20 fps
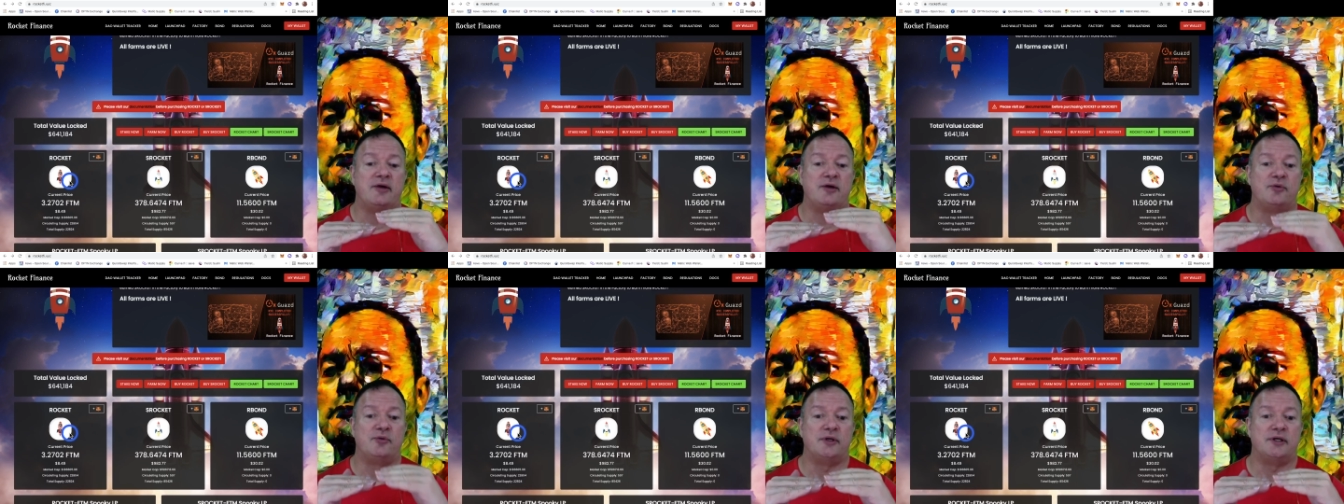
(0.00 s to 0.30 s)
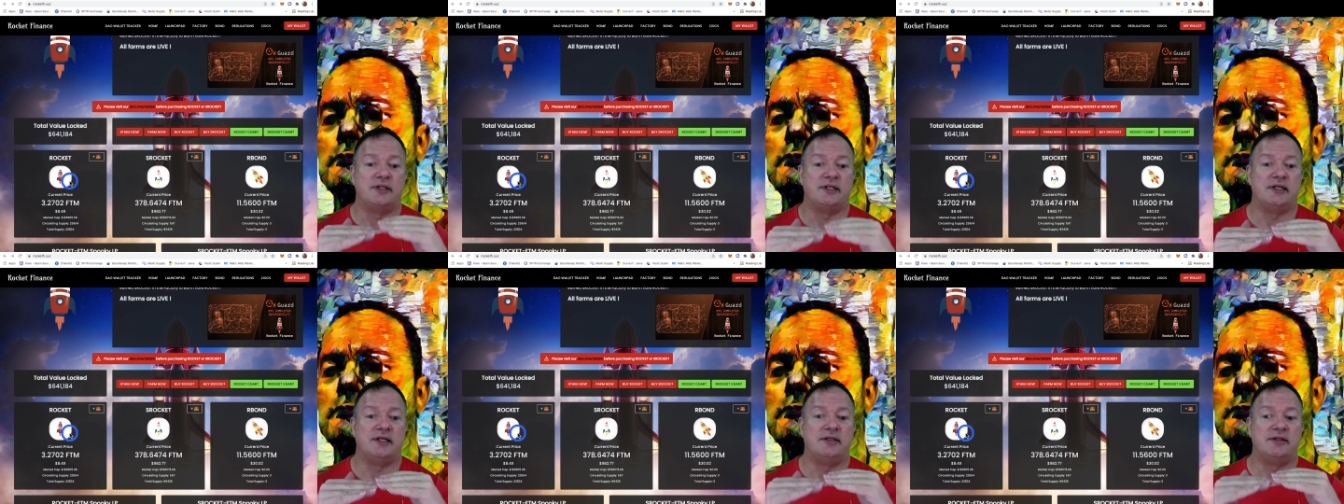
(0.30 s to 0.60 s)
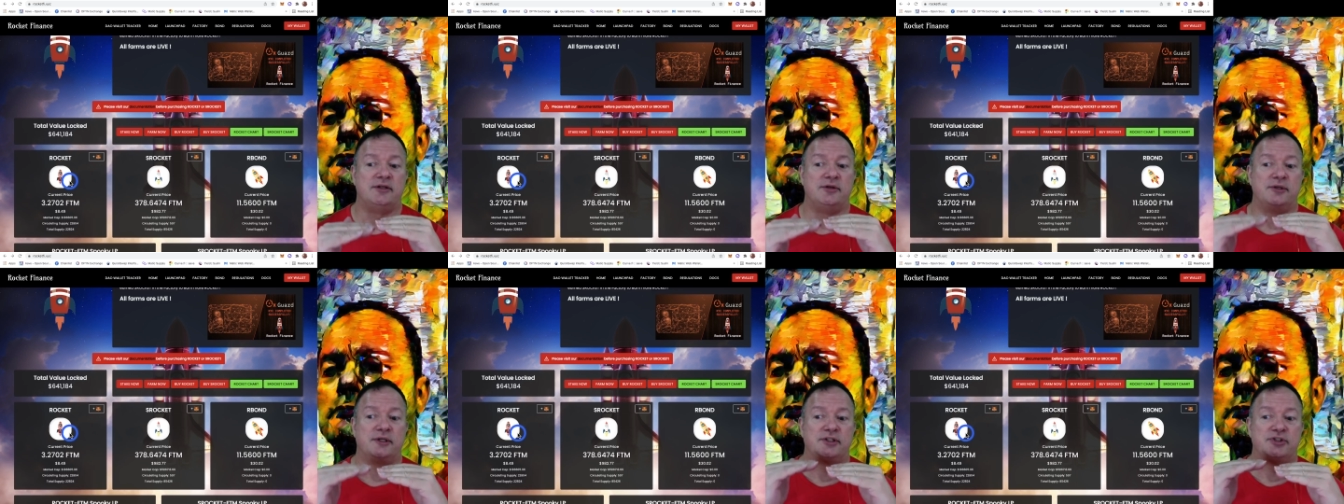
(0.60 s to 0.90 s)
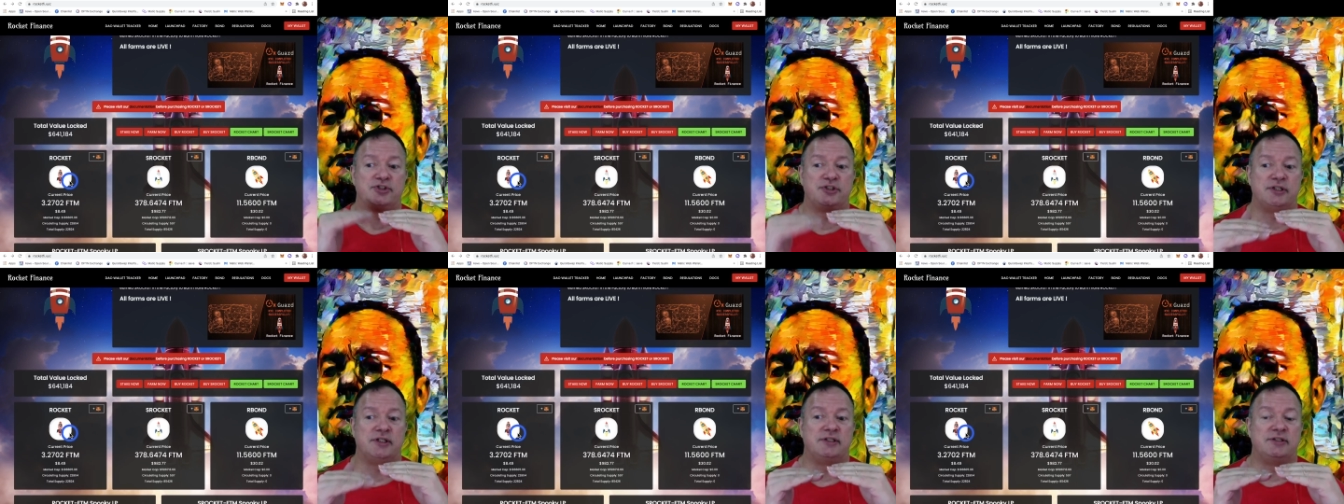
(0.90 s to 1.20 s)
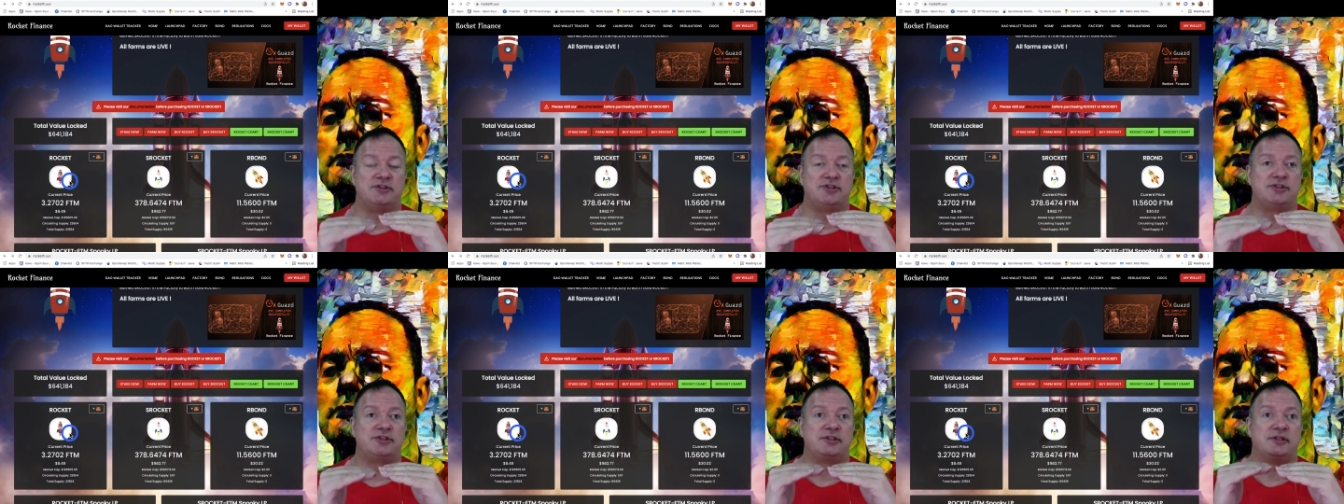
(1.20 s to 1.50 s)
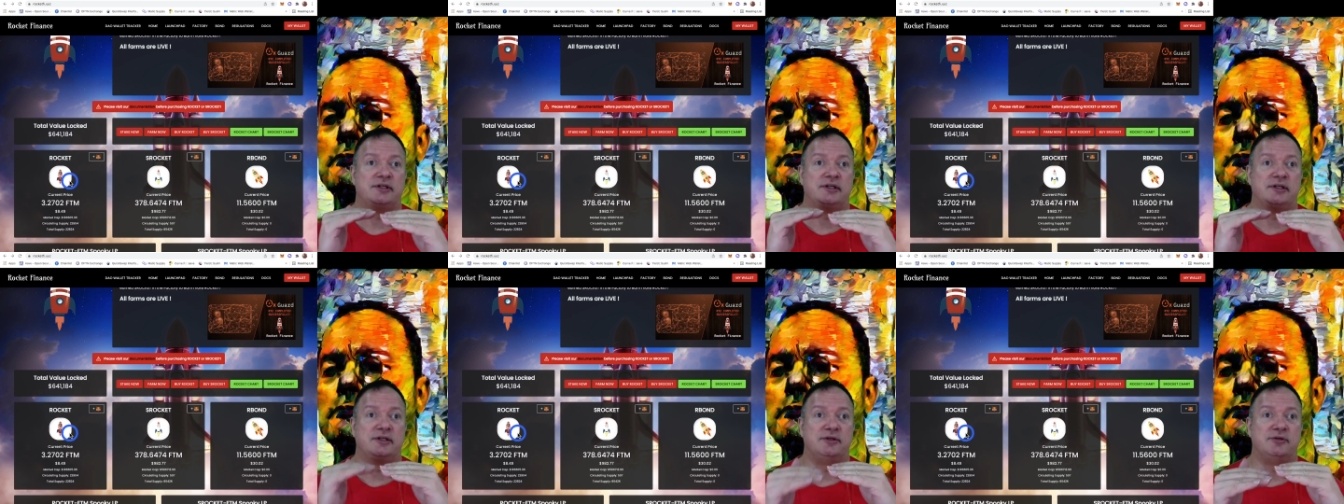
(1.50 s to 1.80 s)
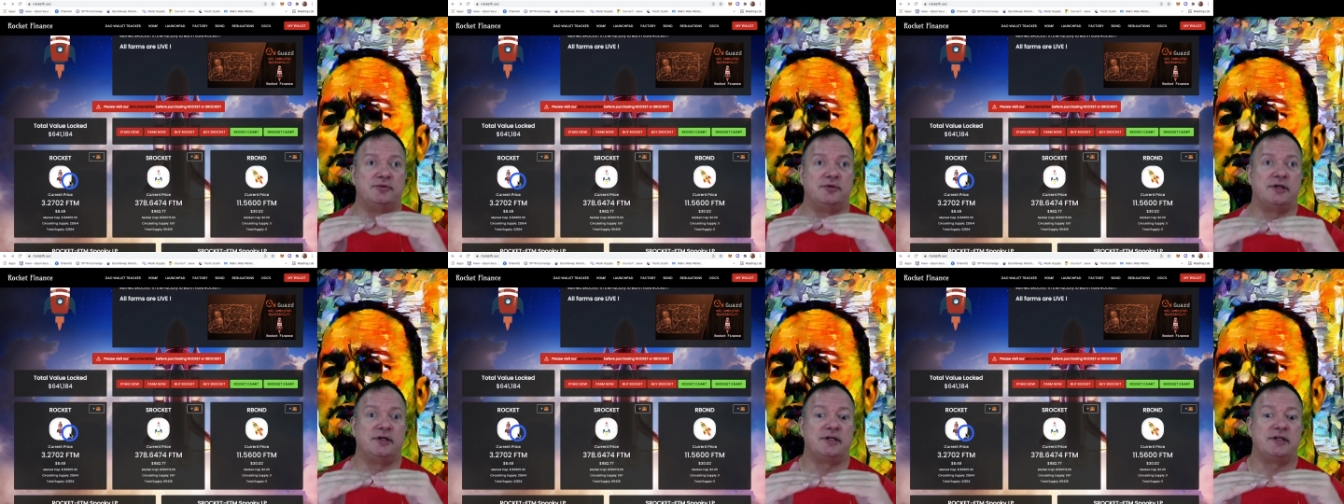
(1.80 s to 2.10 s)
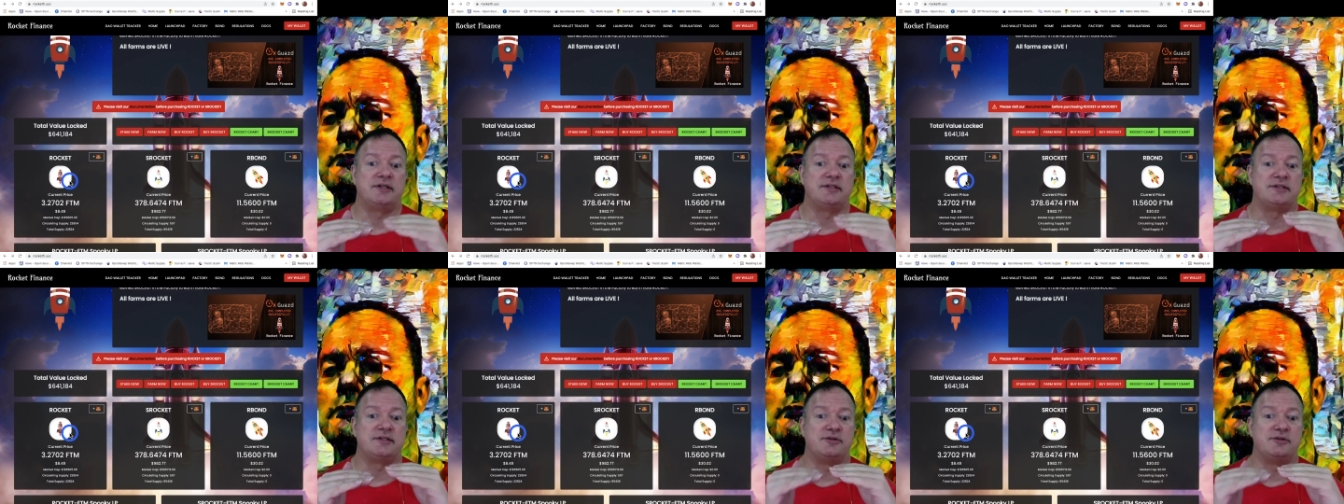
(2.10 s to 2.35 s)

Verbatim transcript: well, then you exchange your Rocket,